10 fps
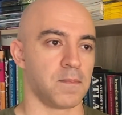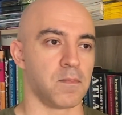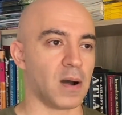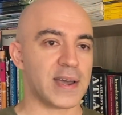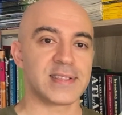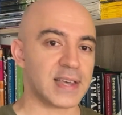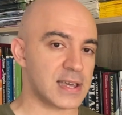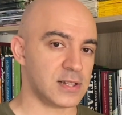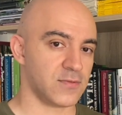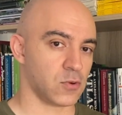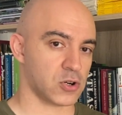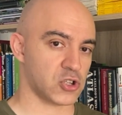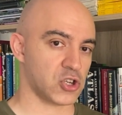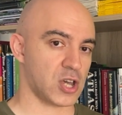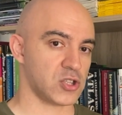bi-daily water
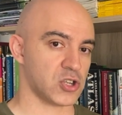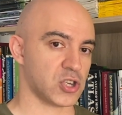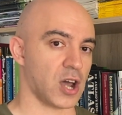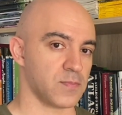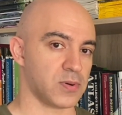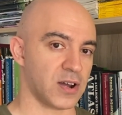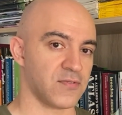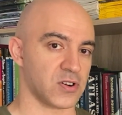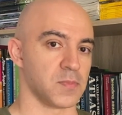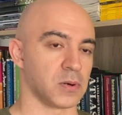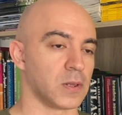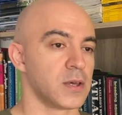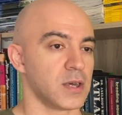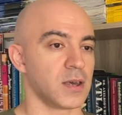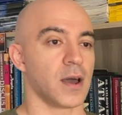changes are preferable.
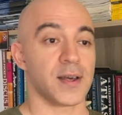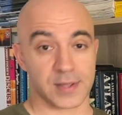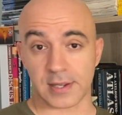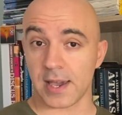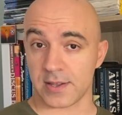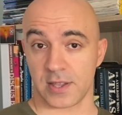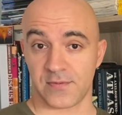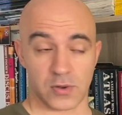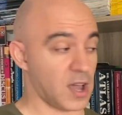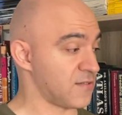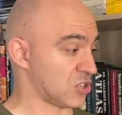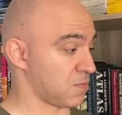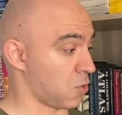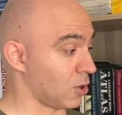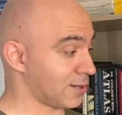And again, if you have a
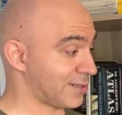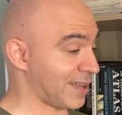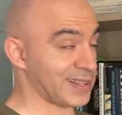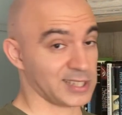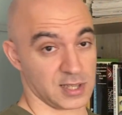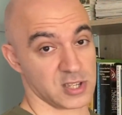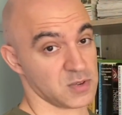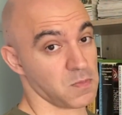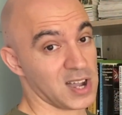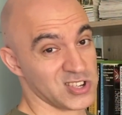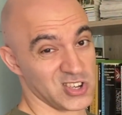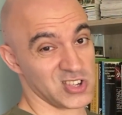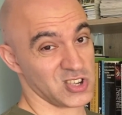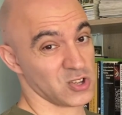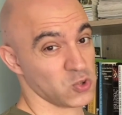smaller tank, it's much
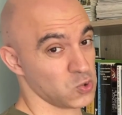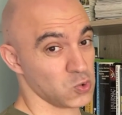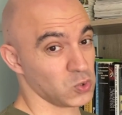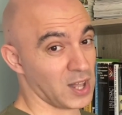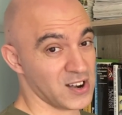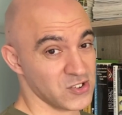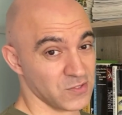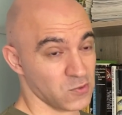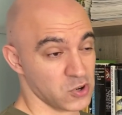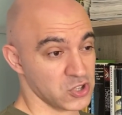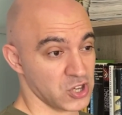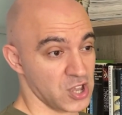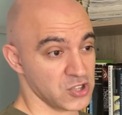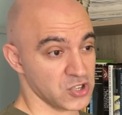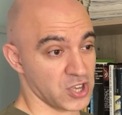easier to do larger water
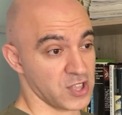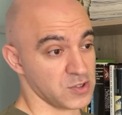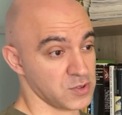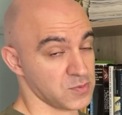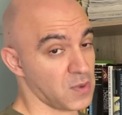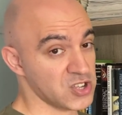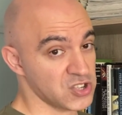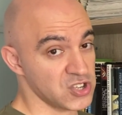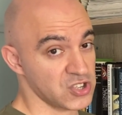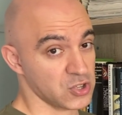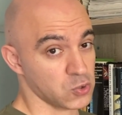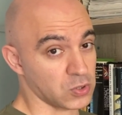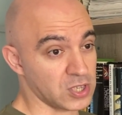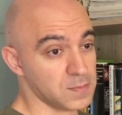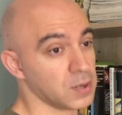changes, and it's much easier to
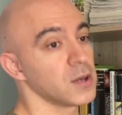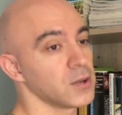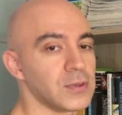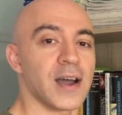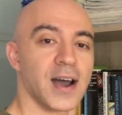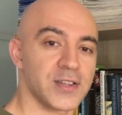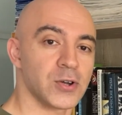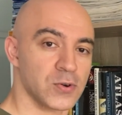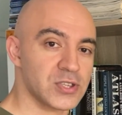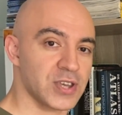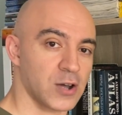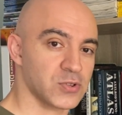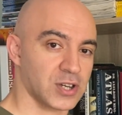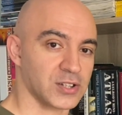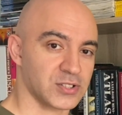keep. Yeah, I know it
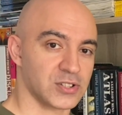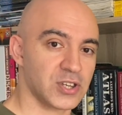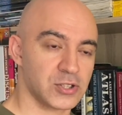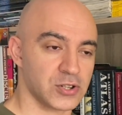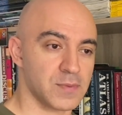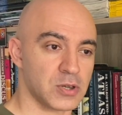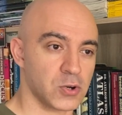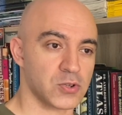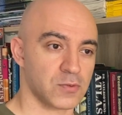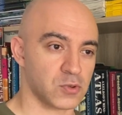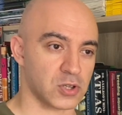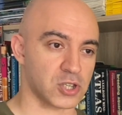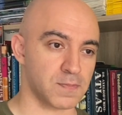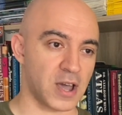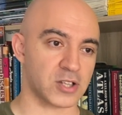sounds contradictory, because you would
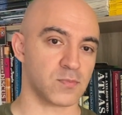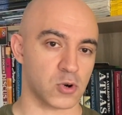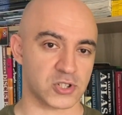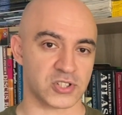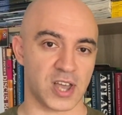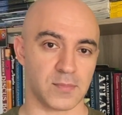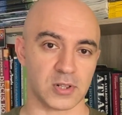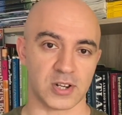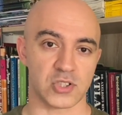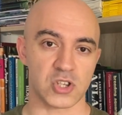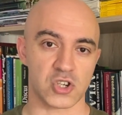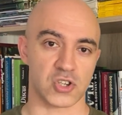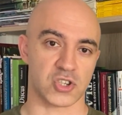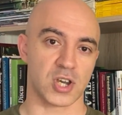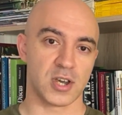expect more stable
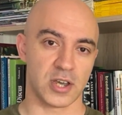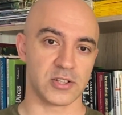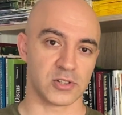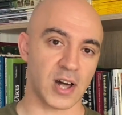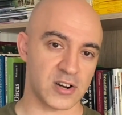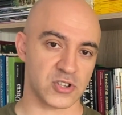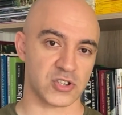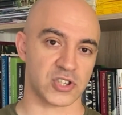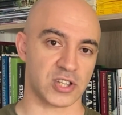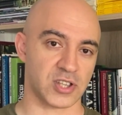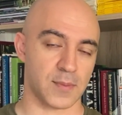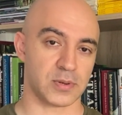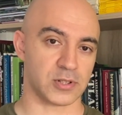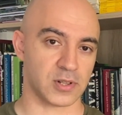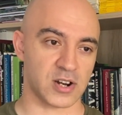conditions in a larger
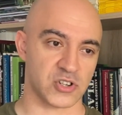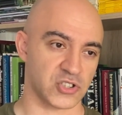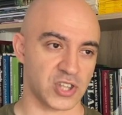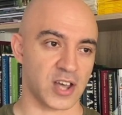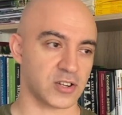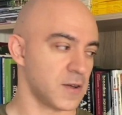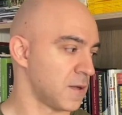setup, in a larger tank,